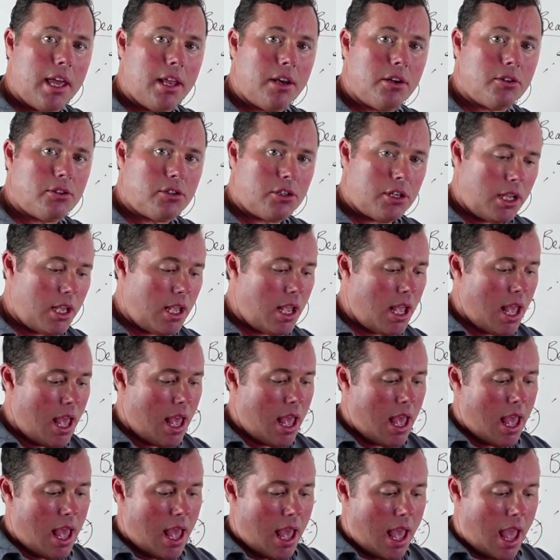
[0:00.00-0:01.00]
energy
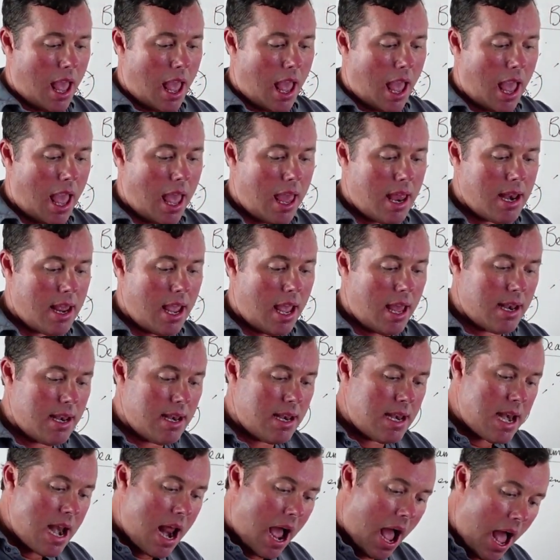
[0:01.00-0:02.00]
and,
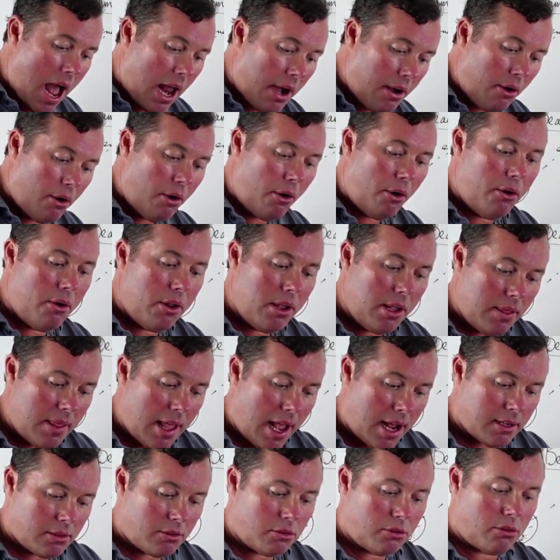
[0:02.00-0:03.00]
and not hurting
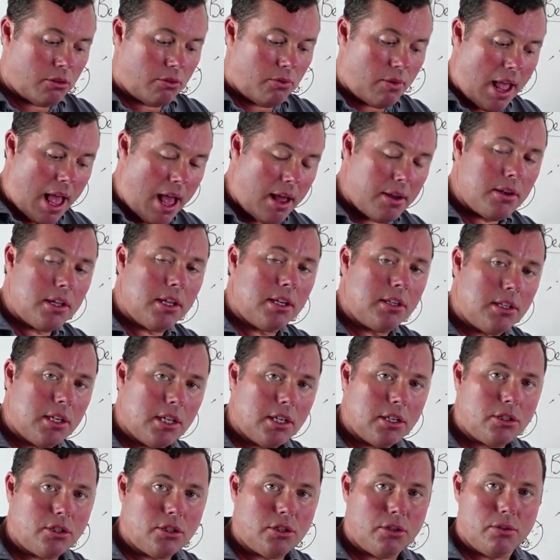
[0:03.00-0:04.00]
that surrounding
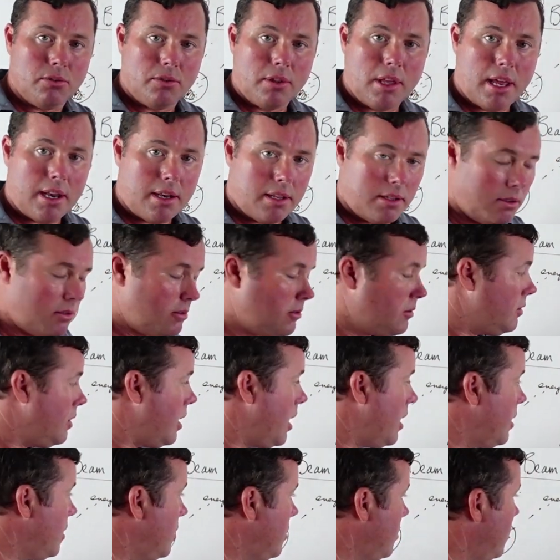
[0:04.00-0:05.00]
tissue that is,
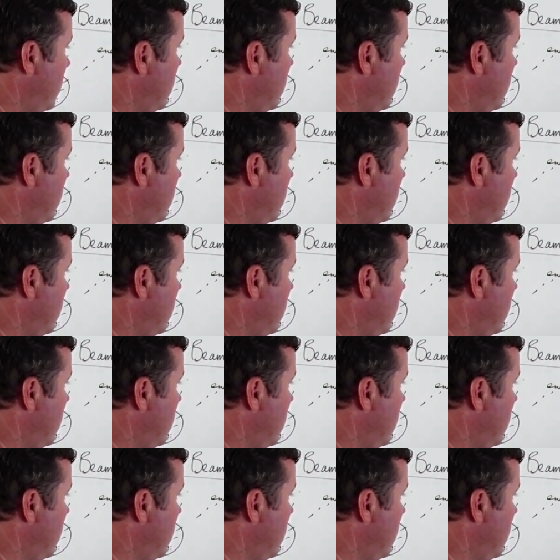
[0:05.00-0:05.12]
that is